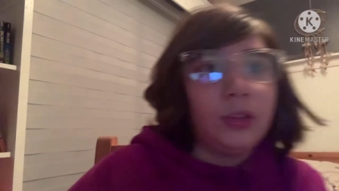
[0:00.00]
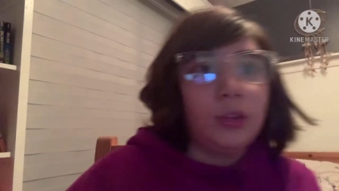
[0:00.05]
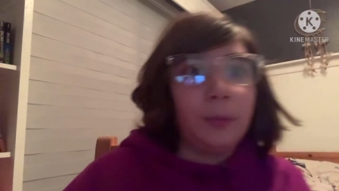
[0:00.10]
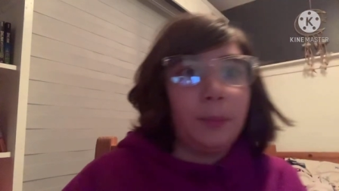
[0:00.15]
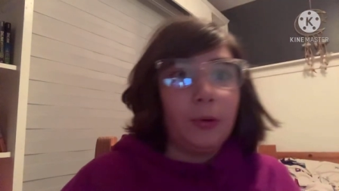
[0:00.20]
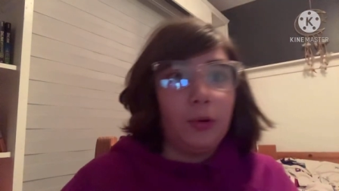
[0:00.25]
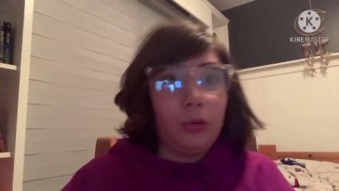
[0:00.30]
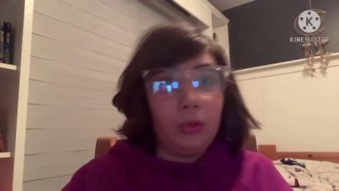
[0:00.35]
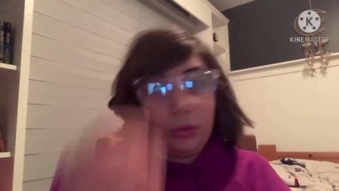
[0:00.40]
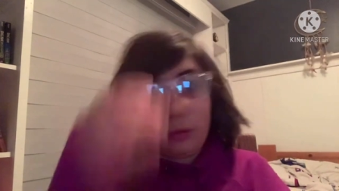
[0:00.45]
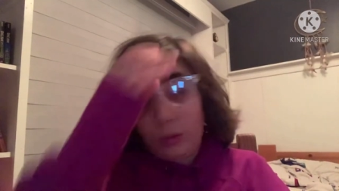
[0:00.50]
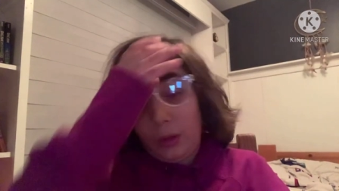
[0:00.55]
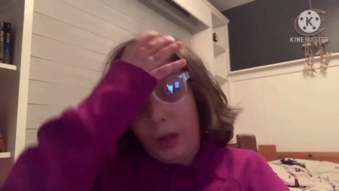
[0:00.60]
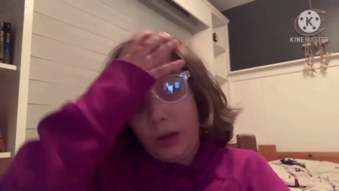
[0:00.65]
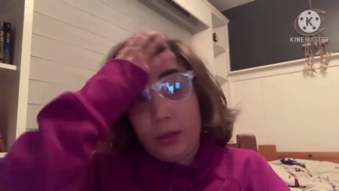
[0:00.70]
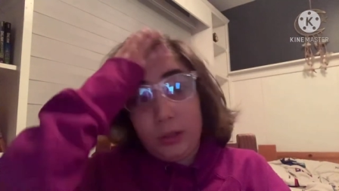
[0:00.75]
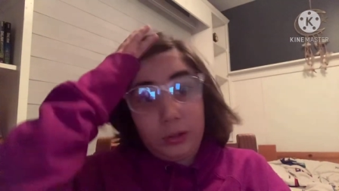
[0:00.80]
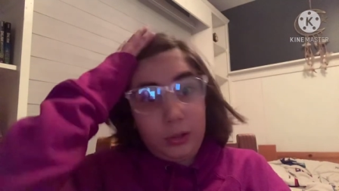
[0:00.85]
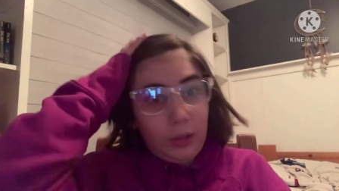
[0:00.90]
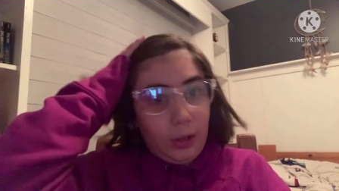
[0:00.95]
to post I
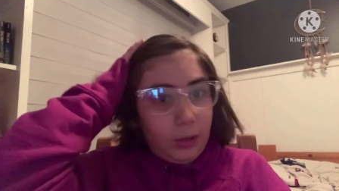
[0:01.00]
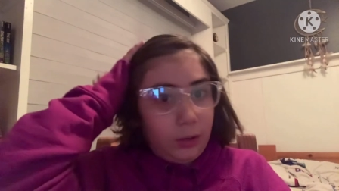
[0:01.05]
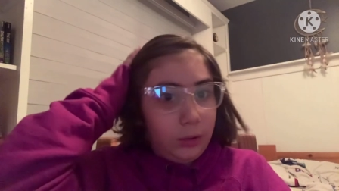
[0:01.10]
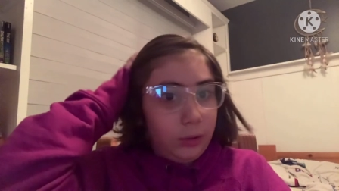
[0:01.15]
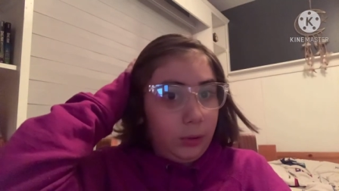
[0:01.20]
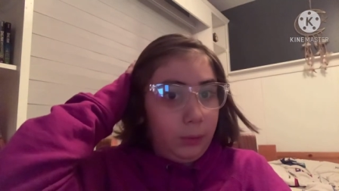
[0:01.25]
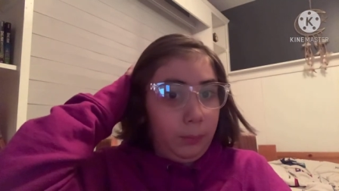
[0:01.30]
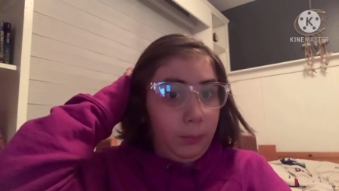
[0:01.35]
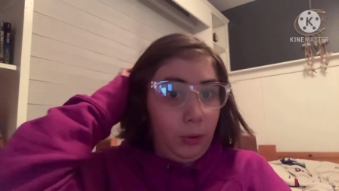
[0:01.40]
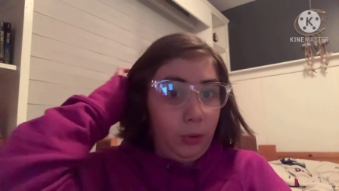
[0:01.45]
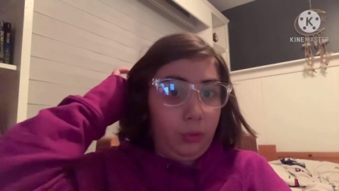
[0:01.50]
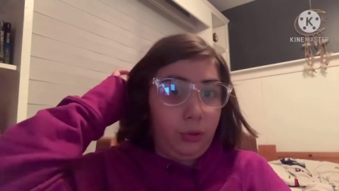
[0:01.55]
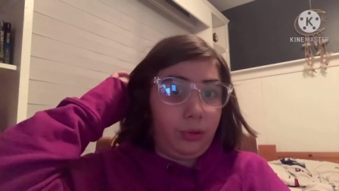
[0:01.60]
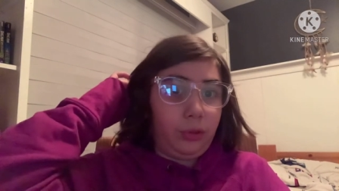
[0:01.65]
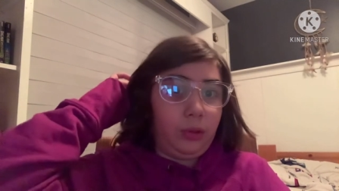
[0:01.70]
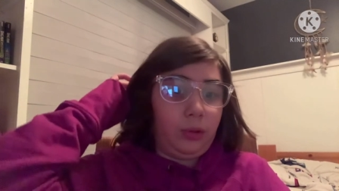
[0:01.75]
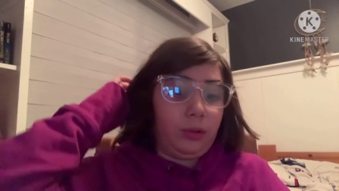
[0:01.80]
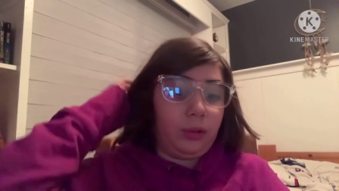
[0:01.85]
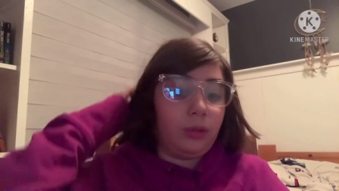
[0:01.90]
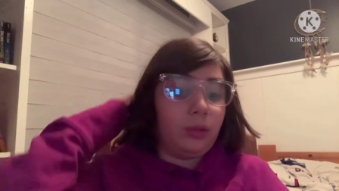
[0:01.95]
need to edit and post
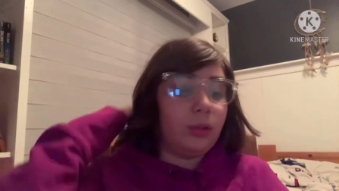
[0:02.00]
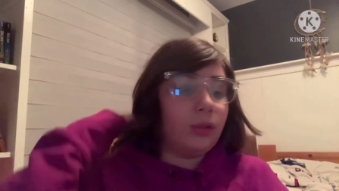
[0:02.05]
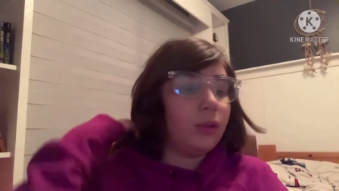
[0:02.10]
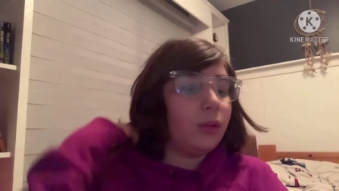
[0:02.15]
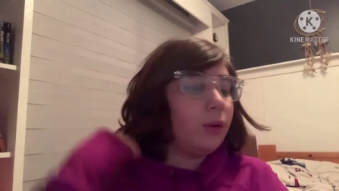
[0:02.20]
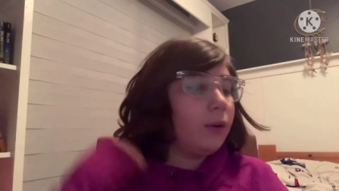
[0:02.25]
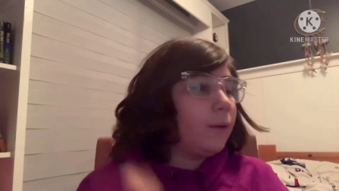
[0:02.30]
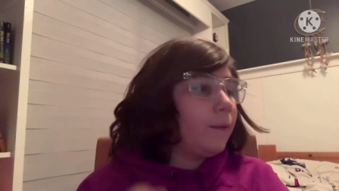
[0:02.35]
this.